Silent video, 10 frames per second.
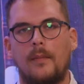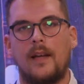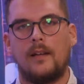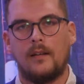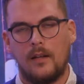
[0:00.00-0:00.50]

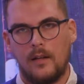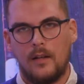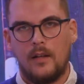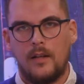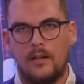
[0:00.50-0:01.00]
main
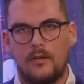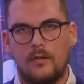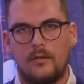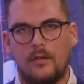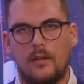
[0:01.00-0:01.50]

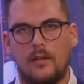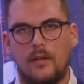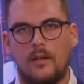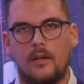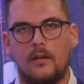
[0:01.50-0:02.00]
issues.
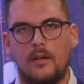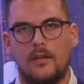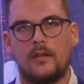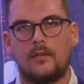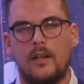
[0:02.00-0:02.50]
Is that